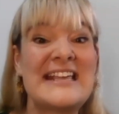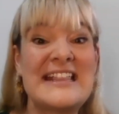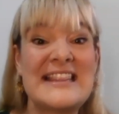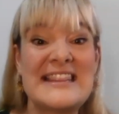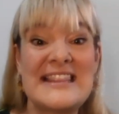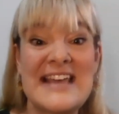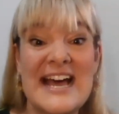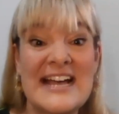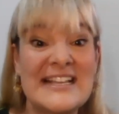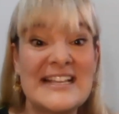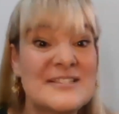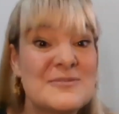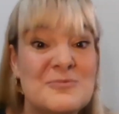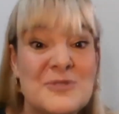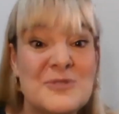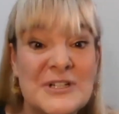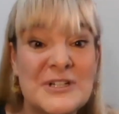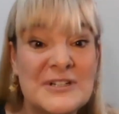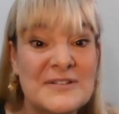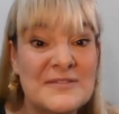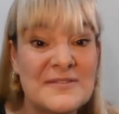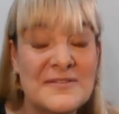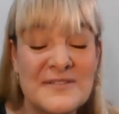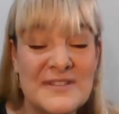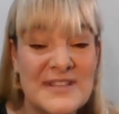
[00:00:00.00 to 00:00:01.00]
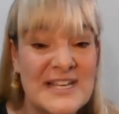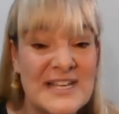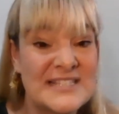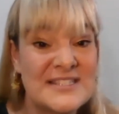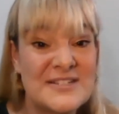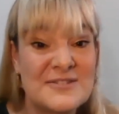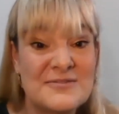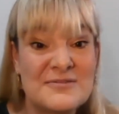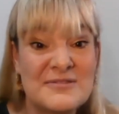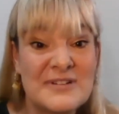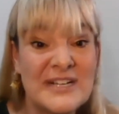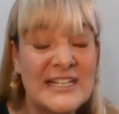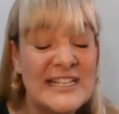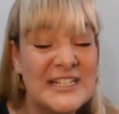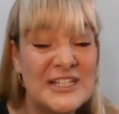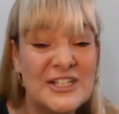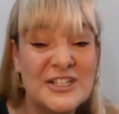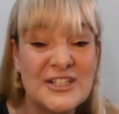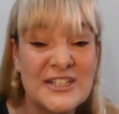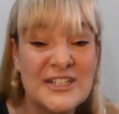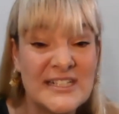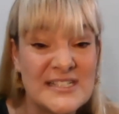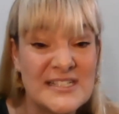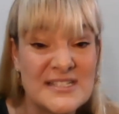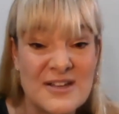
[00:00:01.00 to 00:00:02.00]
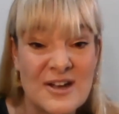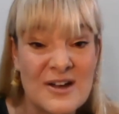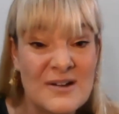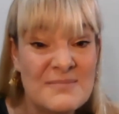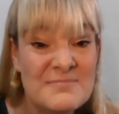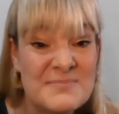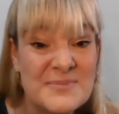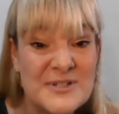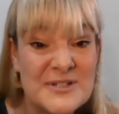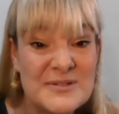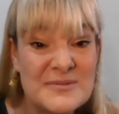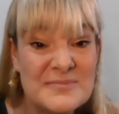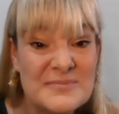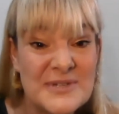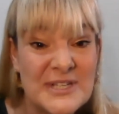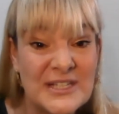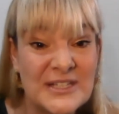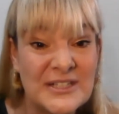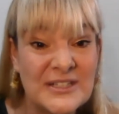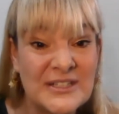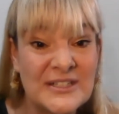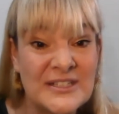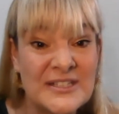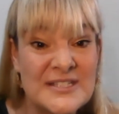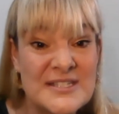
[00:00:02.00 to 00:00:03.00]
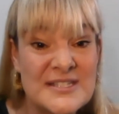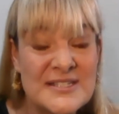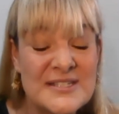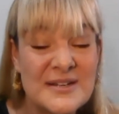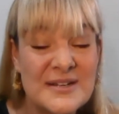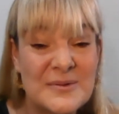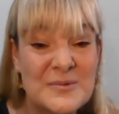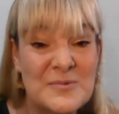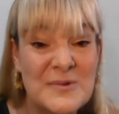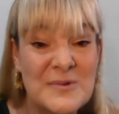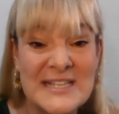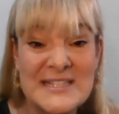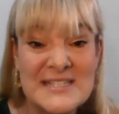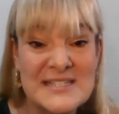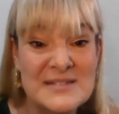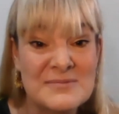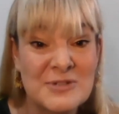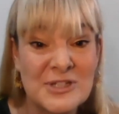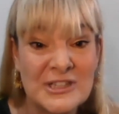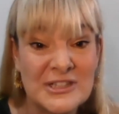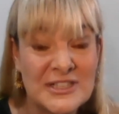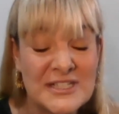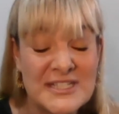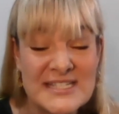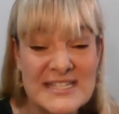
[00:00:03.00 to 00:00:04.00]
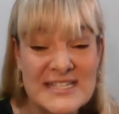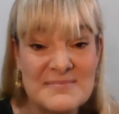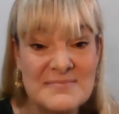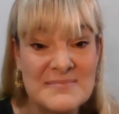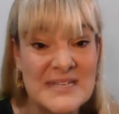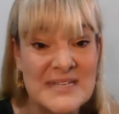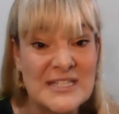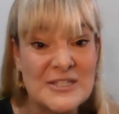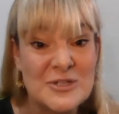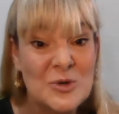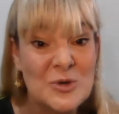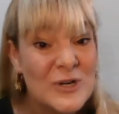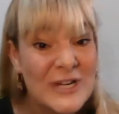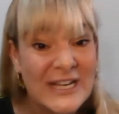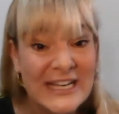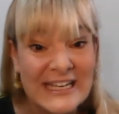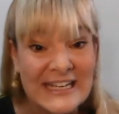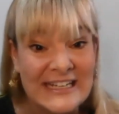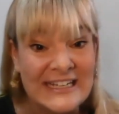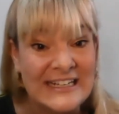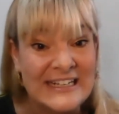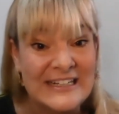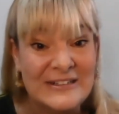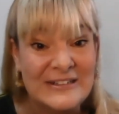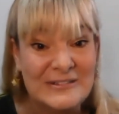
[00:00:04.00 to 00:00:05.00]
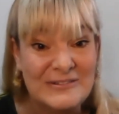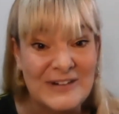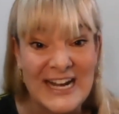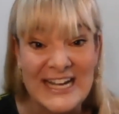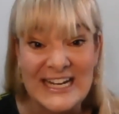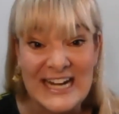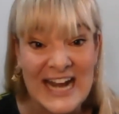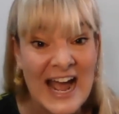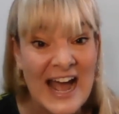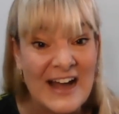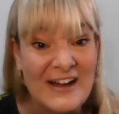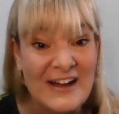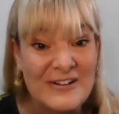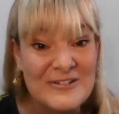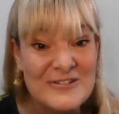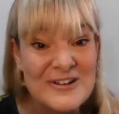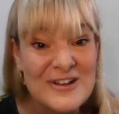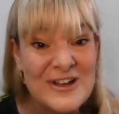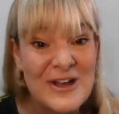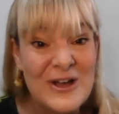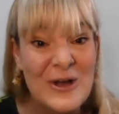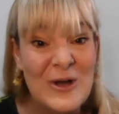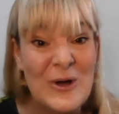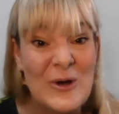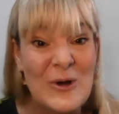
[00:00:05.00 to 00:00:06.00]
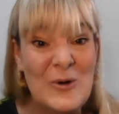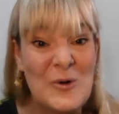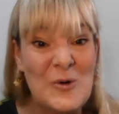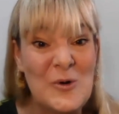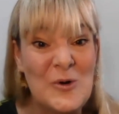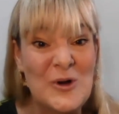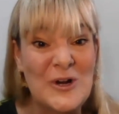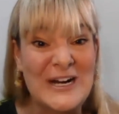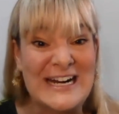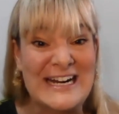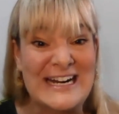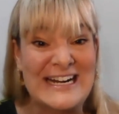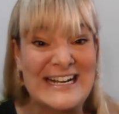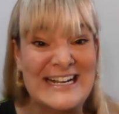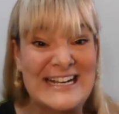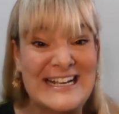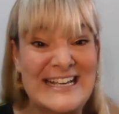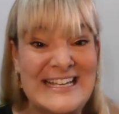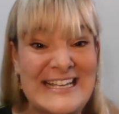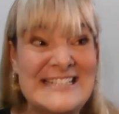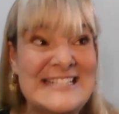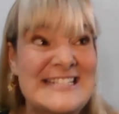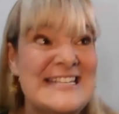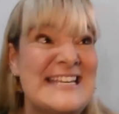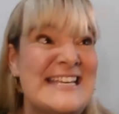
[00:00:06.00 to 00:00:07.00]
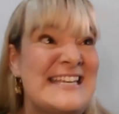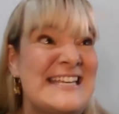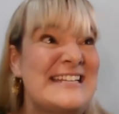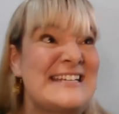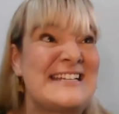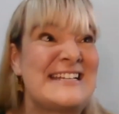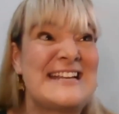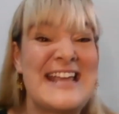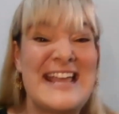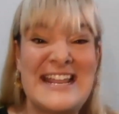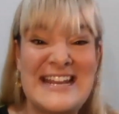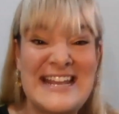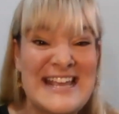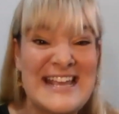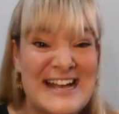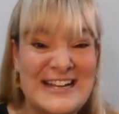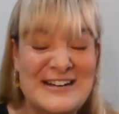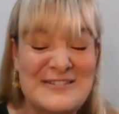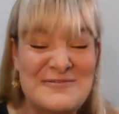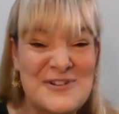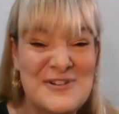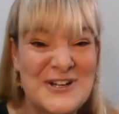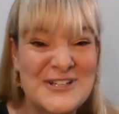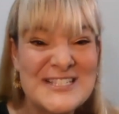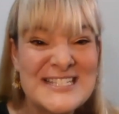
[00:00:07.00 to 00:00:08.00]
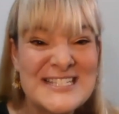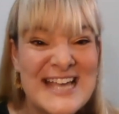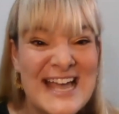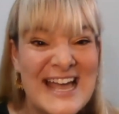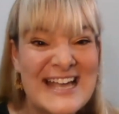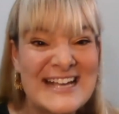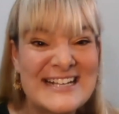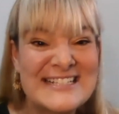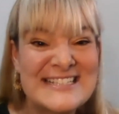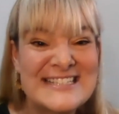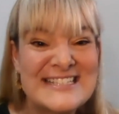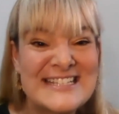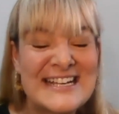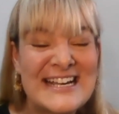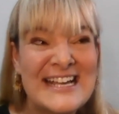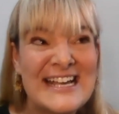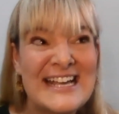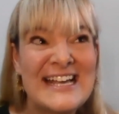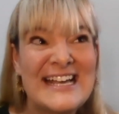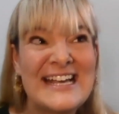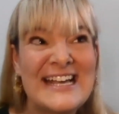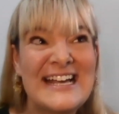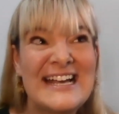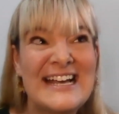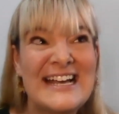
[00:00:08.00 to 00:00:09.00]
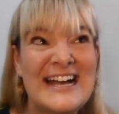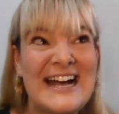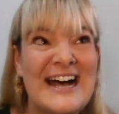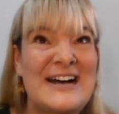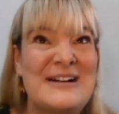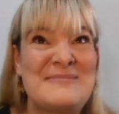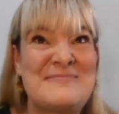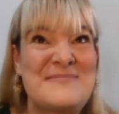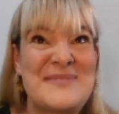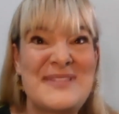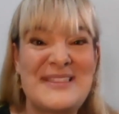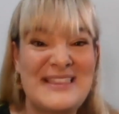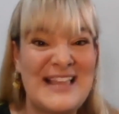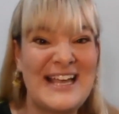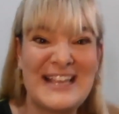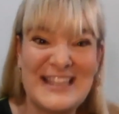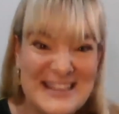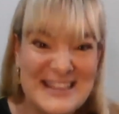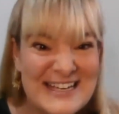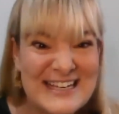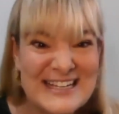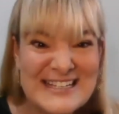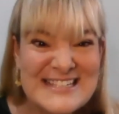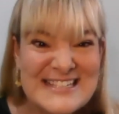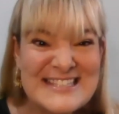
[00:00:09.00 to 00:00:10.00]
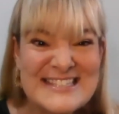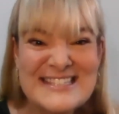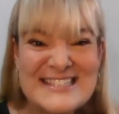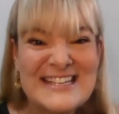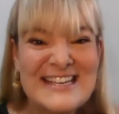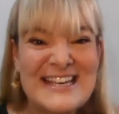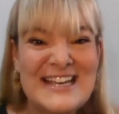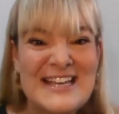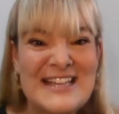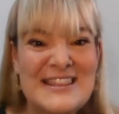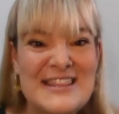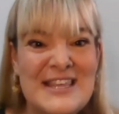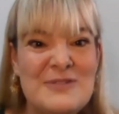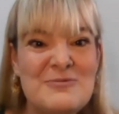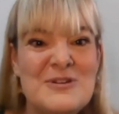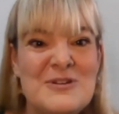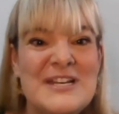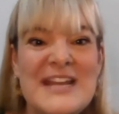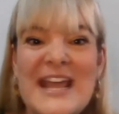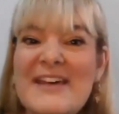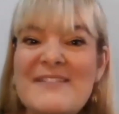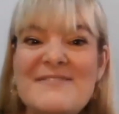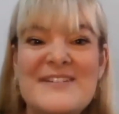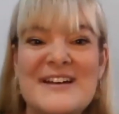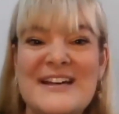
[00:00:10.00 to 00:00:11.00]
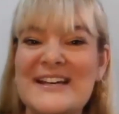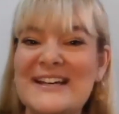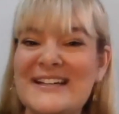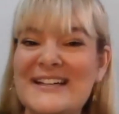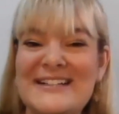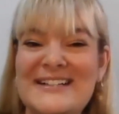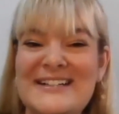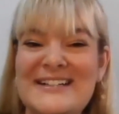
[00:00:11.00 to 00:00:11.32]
And I think that's a really good example, because when someone looks at me talking right now, or indeed in any kind of context like this, they would never